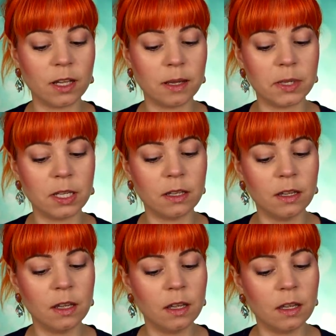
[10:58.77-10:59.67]
Let me
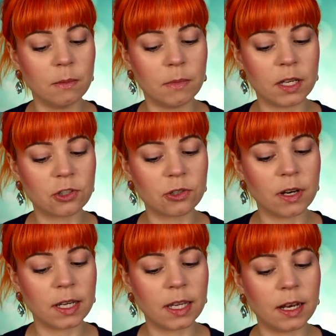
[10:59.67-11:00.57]
make sure
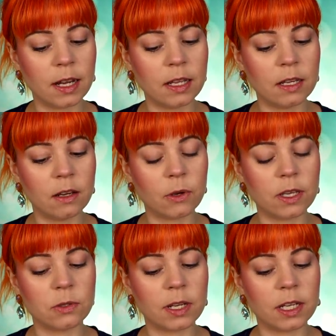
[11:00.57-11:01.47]
I get a, okay,
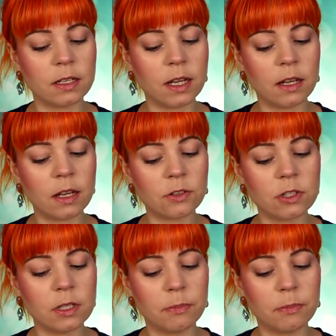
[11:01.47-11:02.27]
so I can actually